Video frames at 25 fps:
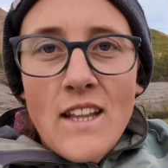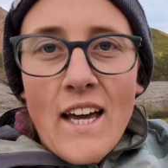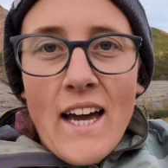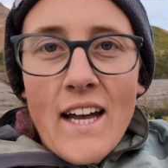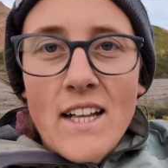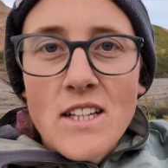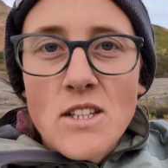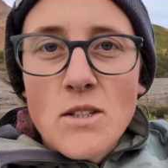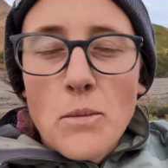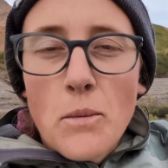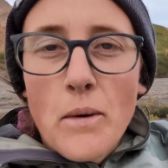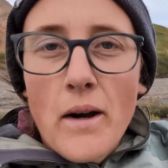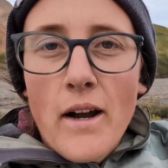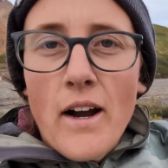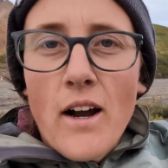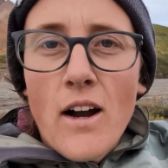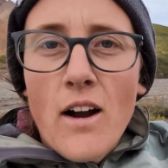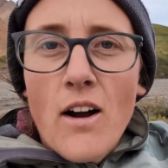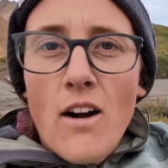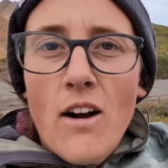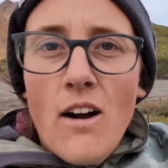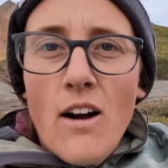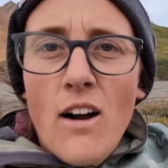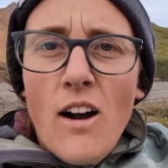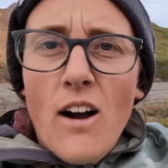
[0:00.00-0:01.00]
that's
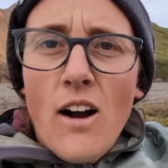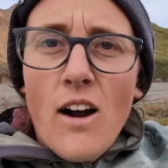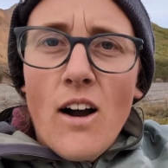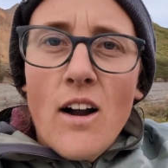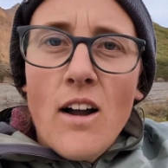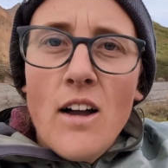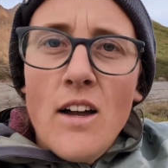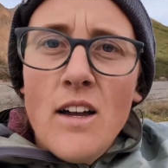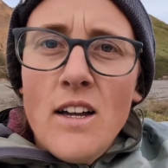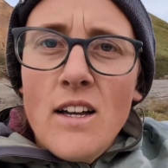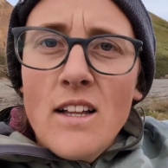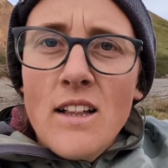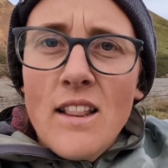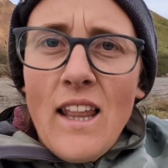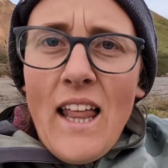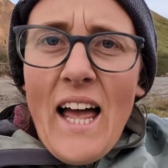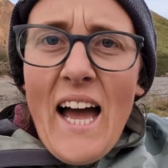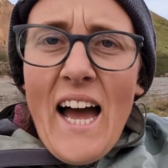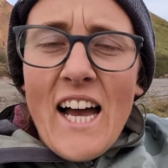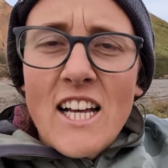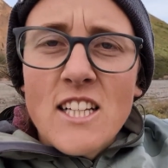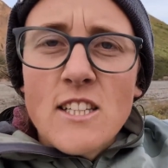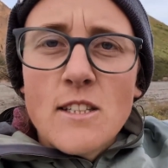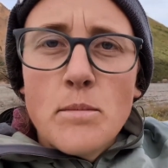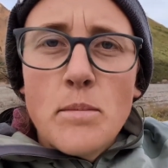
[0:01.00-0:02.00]
where our
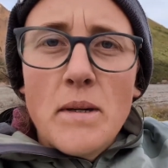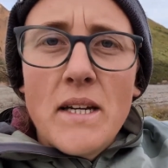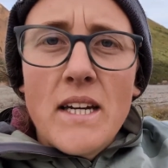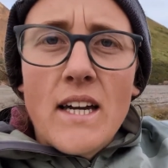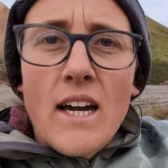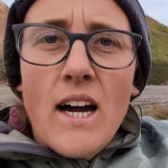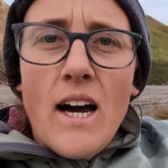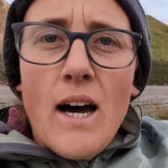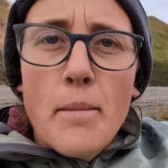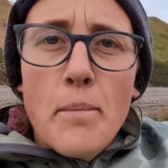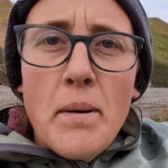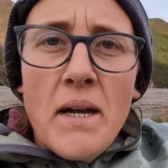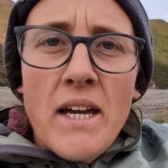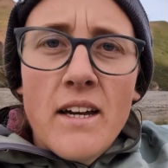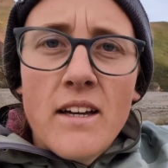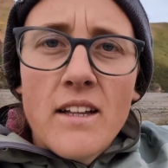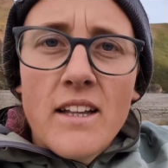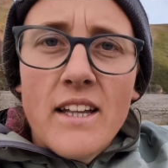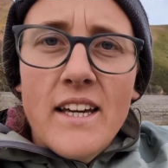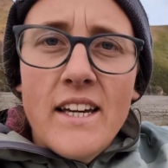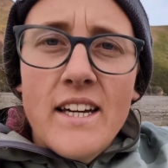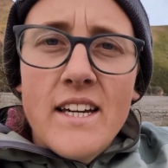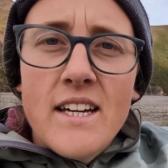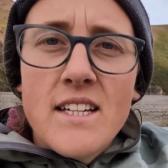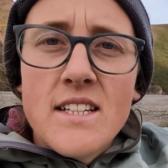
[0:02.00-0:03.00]
last big
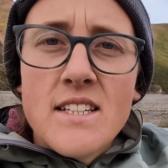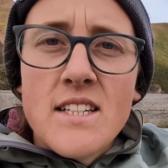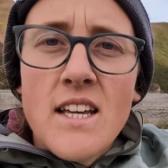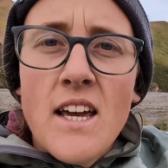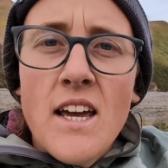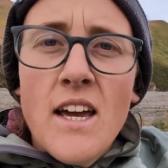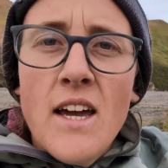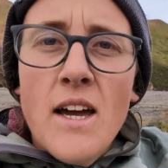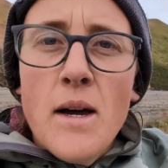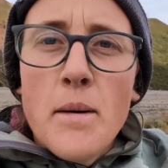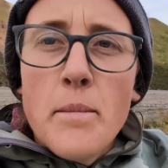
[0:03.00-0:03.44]
uphill is.